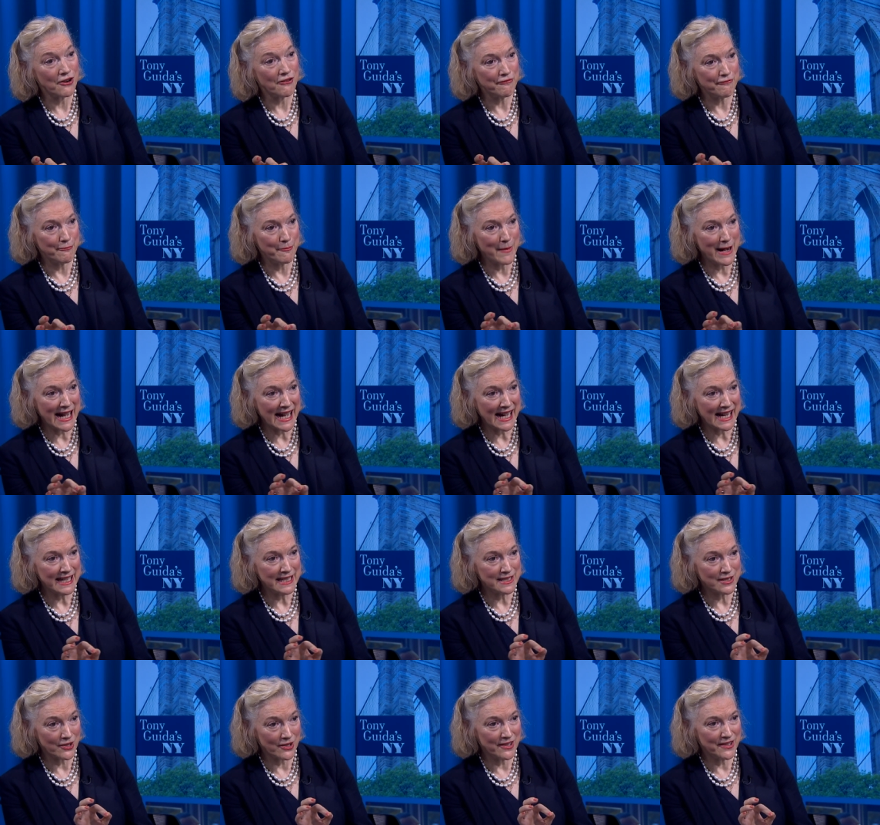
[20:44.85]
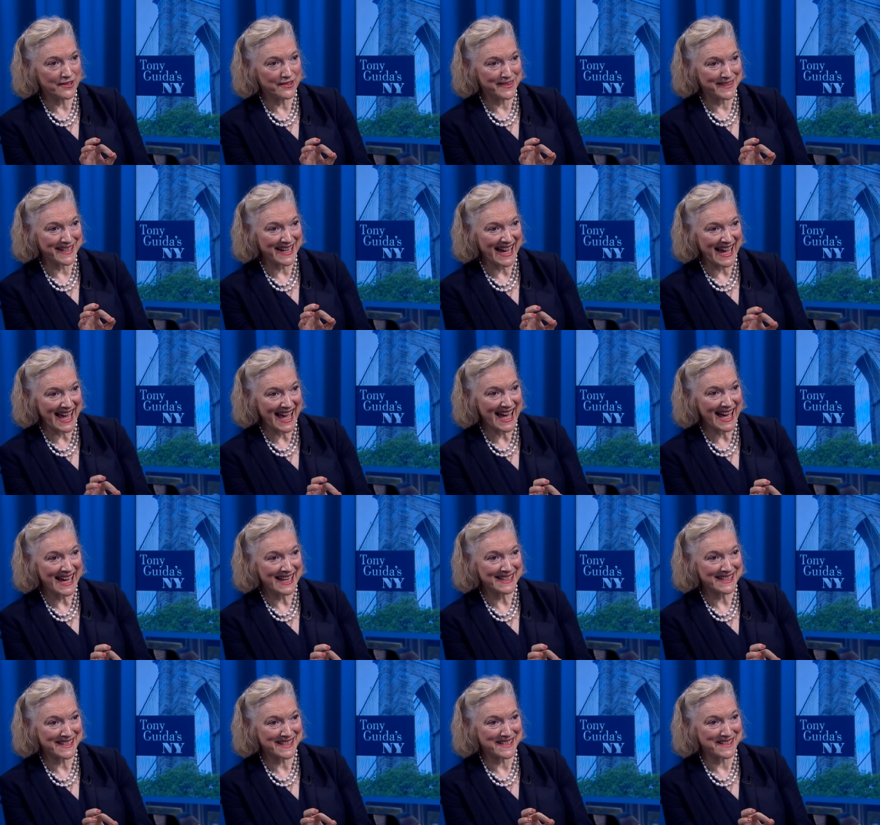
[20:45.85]
of mind on the
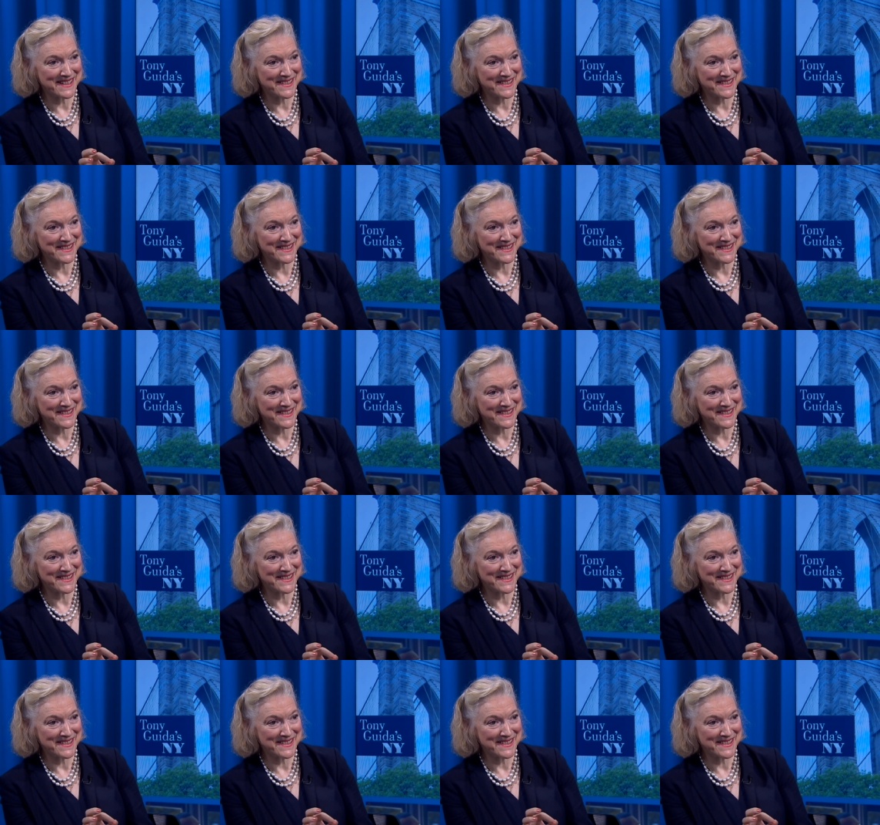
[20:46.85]
hands